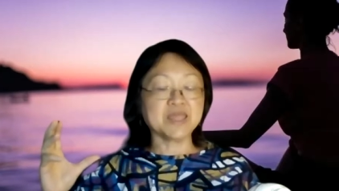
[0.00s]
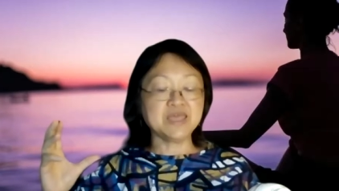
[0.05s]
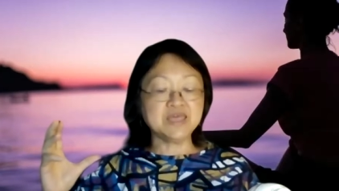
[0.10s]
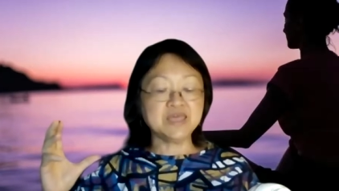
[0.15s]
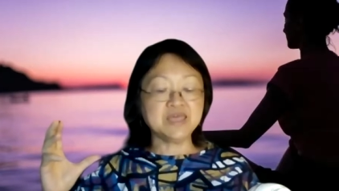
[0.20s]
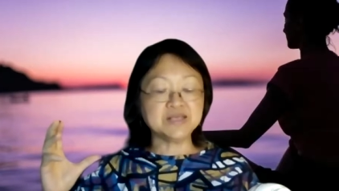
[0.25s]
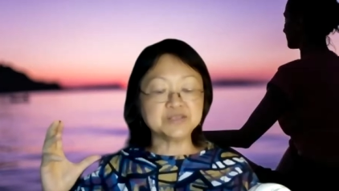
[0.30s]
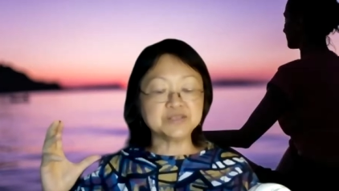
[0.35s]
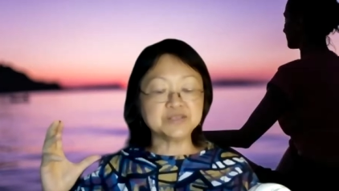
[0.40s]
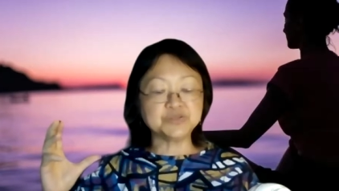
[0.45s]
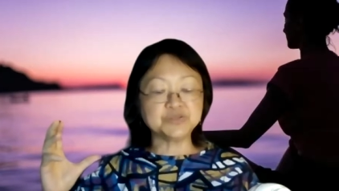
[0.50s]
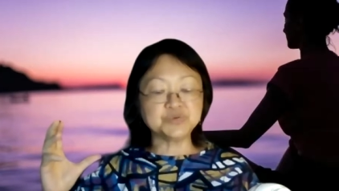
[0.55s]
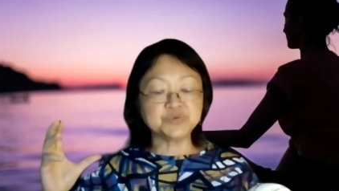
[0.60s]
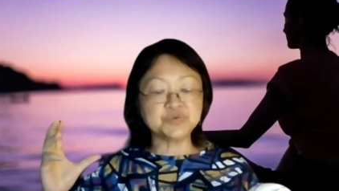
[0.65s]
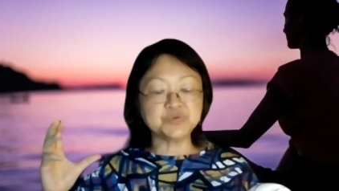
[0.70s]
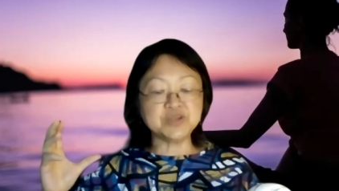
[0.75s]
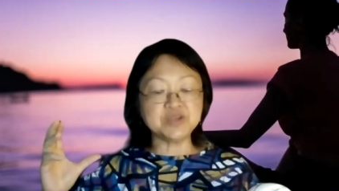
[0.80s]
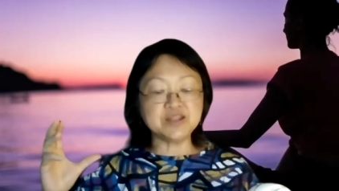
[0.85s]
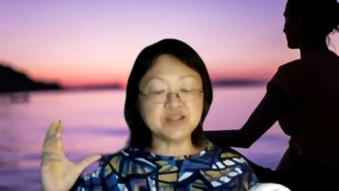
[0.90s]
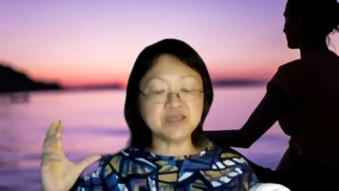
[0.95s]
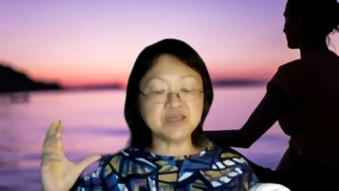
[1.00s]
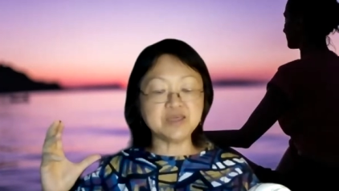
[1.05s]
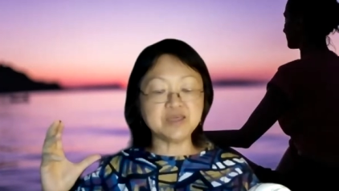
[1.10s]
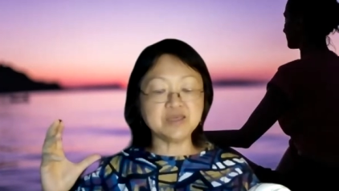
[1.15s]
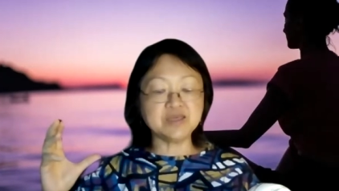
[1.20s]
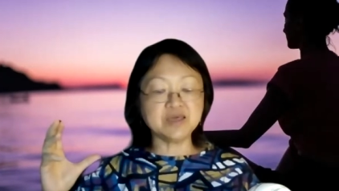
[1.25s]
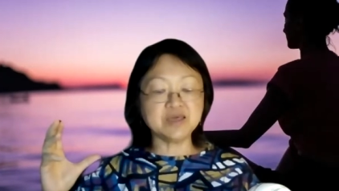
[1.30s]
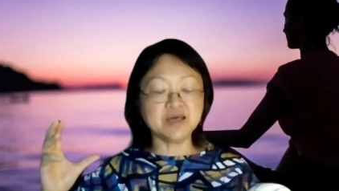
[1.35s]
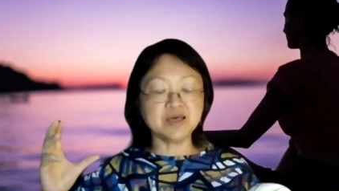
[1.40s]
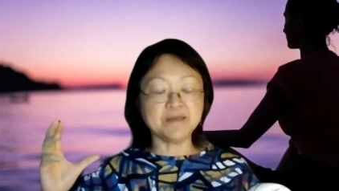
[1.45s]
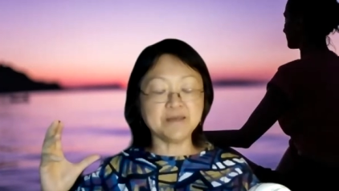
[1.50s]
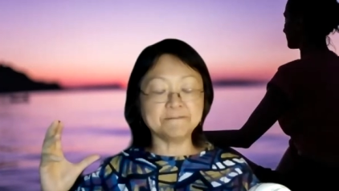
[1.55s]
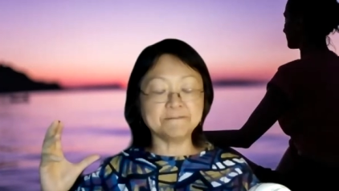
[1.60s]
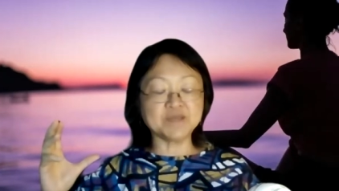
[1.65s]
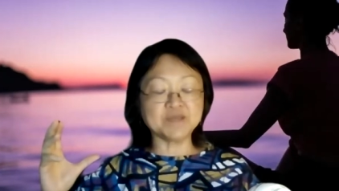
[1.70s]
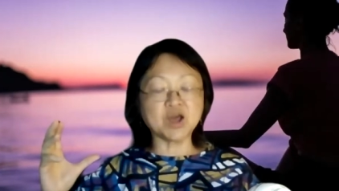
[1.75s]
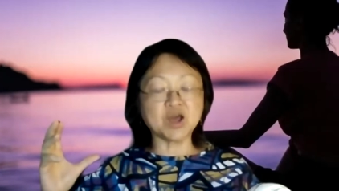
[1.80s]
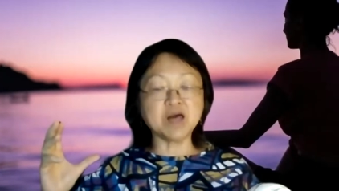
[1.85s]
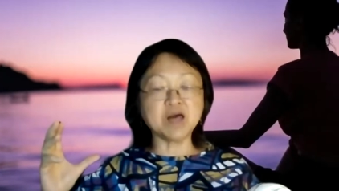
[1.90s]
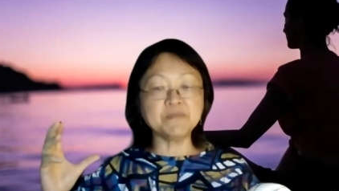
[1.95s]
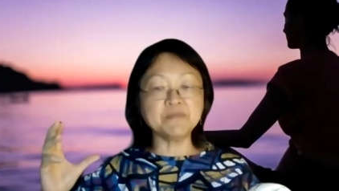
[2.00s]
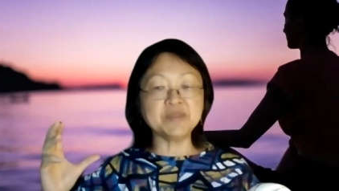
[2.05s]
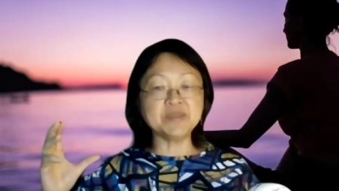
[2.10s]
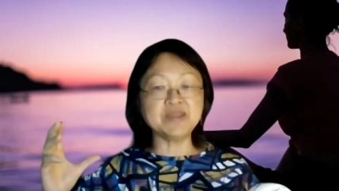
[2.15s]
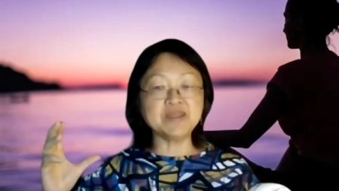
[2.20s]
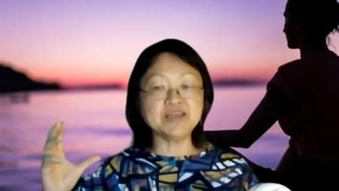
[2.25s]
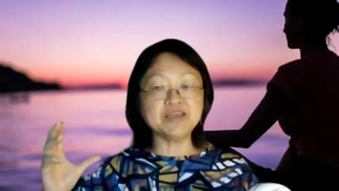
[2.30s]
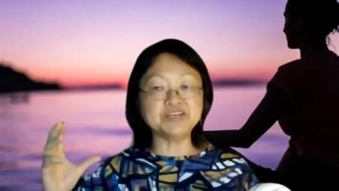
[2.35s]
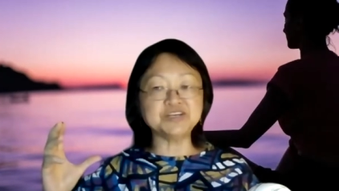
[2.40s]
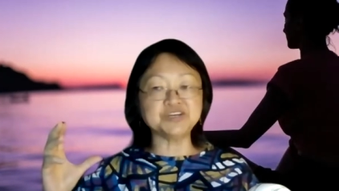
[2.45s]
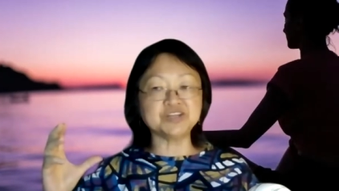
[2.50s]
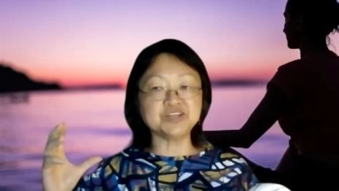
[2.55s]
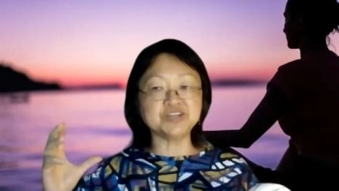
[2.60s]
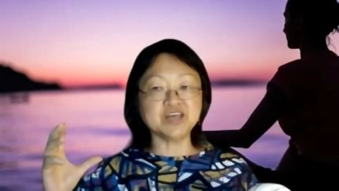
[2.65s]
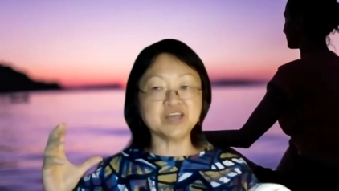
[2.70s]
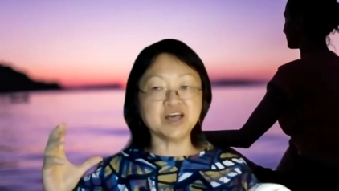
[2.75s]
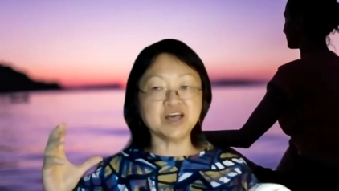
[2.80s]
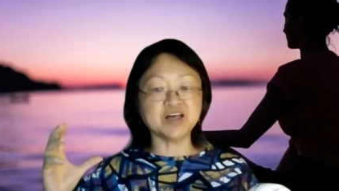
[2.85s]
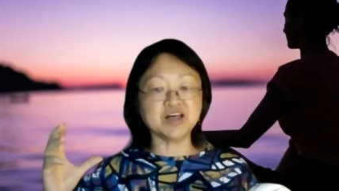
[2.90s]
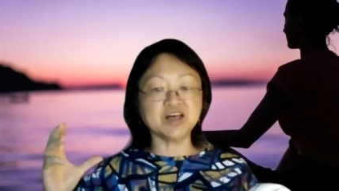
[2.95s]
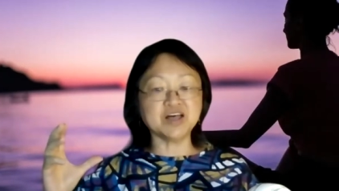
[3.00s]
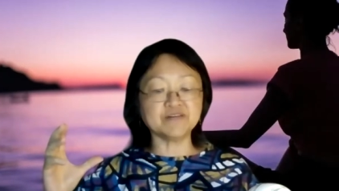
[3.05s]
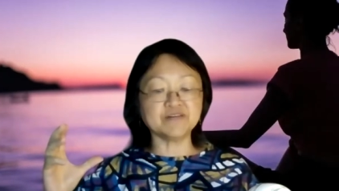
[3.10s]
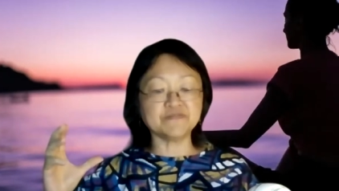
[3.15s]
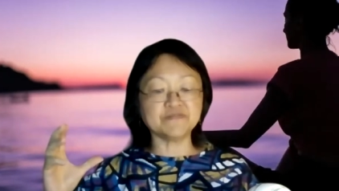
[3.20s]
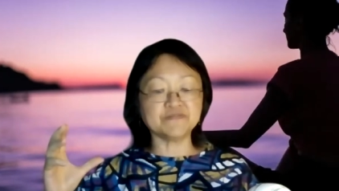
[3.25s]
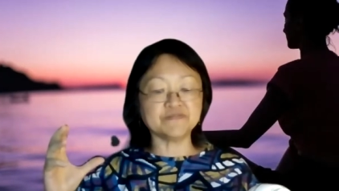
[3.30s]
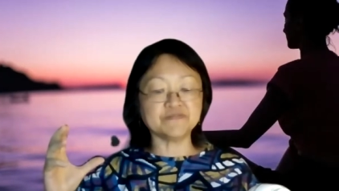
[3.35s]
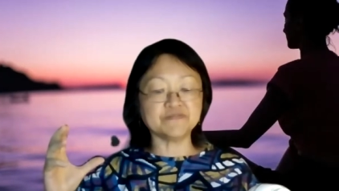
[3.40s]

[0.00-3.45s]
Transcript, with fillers: is really a combination of